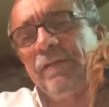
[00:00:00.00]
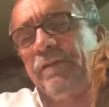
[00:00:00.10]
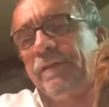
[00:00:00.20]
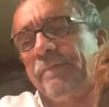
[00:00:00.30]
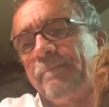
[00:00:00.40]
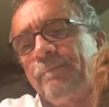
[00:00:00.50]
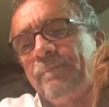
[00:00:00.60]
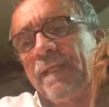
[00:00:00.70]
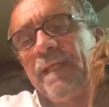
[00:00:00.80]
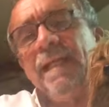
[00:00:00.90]
good.
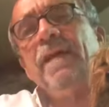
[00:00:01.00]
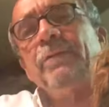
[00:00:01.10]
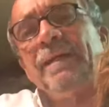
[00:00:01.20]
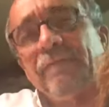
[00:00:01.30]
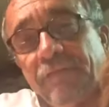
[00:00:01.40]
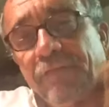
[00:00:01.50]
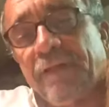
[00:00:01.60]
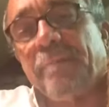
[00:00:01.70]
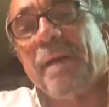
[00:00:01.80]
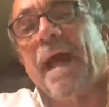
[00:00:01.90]
And how do we get
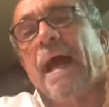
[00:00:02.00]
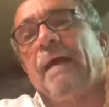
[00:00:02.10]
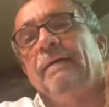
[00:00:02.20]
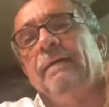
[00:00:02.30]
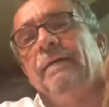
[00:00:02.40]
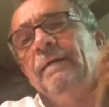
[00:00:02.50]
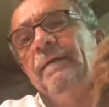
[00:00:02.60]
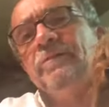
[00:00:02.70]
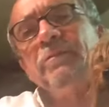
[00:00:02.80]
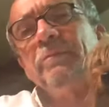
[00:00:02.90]
feedback?
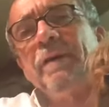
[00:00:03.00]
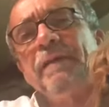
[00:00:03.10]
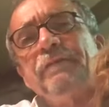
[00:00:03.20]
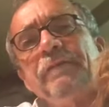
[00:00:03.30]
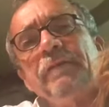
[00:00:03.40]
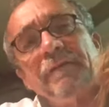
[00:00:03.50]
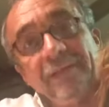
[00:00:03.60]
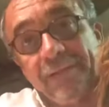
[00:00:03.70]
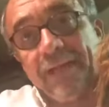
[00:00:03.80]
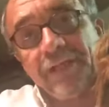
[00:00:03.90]
Do we wait for
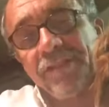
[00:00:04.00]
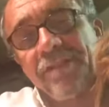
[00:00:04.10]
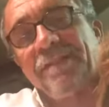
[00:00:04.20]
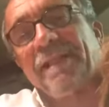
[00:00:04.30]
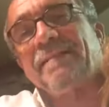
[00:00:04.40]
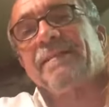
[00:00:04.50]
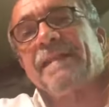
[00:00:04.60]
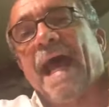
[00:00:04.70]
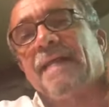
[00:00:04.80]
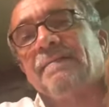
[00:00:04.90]
elections? That's
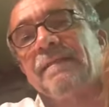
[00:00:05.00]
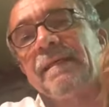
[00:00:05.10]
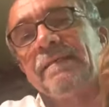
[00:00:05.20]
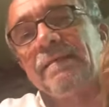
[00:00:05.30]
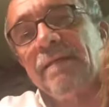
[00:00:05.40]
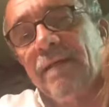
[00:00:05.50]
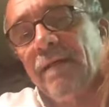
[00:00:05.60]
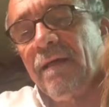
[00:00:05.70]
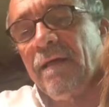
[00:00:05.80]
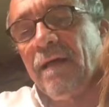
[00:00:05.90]
nonsense.
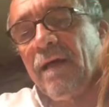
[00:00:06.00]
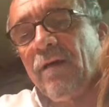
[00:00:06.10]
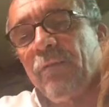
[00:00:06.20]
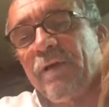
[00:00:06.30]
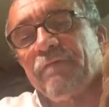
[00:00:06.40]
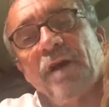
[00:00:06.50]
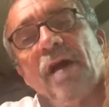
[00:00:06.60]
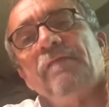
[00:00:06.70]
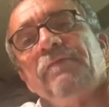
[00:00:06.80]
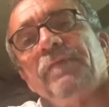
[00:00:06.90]
We
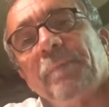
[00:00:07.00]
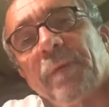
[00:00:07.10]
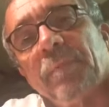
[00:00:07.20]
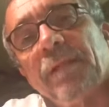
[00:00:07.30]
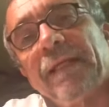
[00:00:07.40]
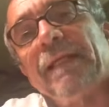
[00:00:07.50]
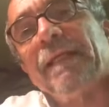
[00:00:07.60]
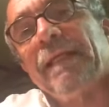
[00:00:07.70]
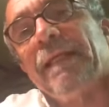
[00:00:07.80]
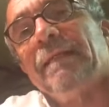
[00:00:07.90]
involve the public
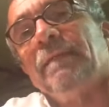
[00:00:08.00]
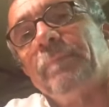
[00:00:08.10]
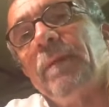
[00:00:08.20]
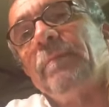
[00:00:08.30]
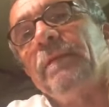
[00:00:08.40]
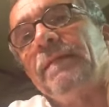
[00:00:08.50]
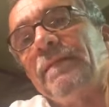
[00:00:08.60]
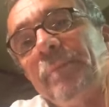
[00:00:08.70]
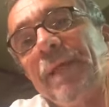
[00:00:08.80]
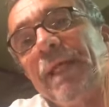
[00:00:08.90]
in the public
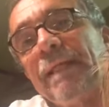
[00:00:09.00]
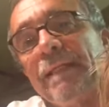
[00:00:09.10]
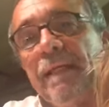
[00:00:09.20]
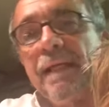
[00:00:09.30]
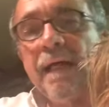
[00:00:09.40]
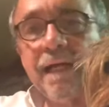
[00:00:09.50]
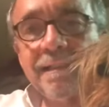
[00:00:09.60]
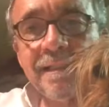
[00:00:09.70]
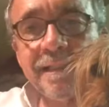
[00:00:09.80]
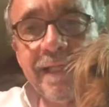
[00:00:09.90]
debate on
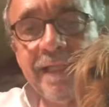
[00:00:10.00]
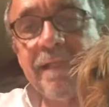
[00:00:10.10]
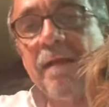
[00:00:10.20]
setting